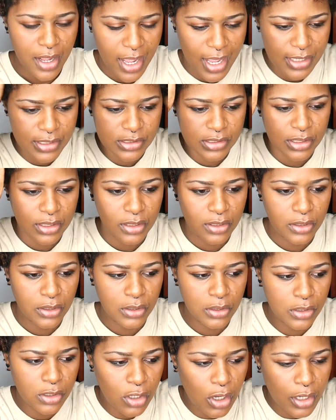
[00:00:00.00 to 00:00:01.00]
as
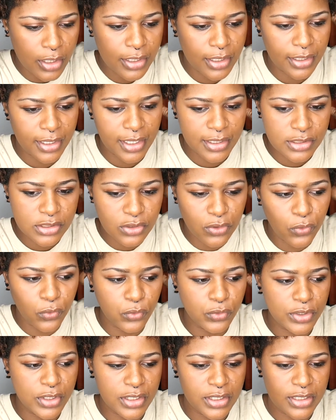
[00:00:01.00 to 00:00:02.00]
the lock gets
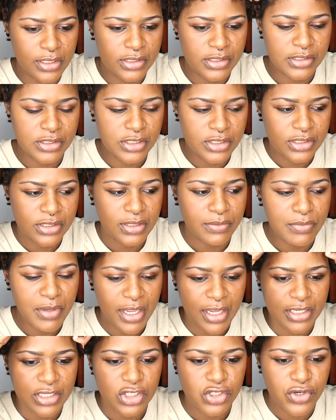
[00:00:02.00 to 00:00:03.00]
older, there's just some
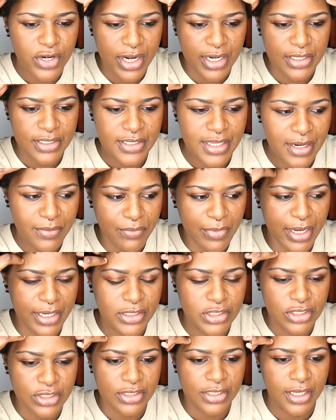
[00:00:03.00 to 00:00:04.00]
hair strands that
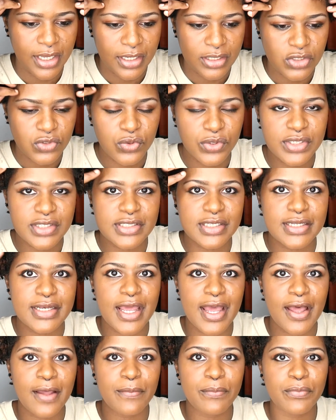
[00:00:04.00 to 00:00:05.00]
might just get
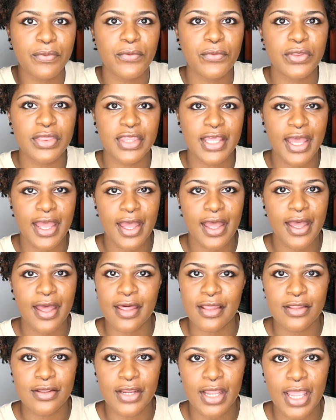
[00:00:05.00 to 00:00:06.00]
twisted up with the
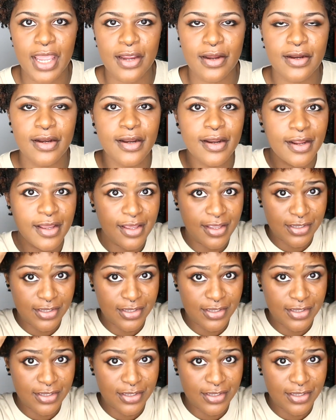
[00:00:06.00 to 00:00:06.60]
other hair.